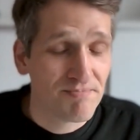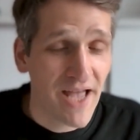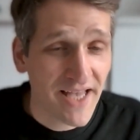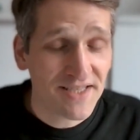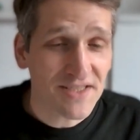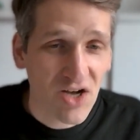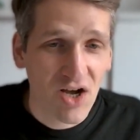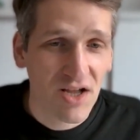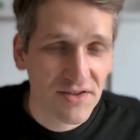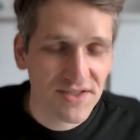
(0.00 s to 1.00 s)
based
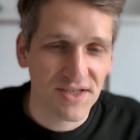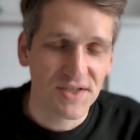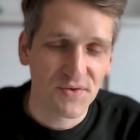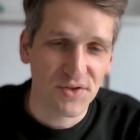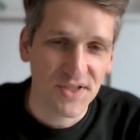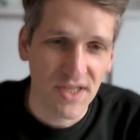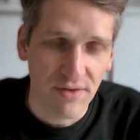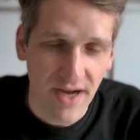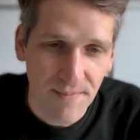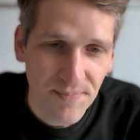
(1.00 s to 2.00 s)
on the Salesforce
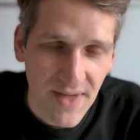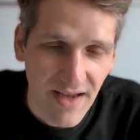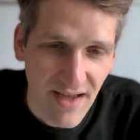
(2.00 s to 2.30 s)
CRM,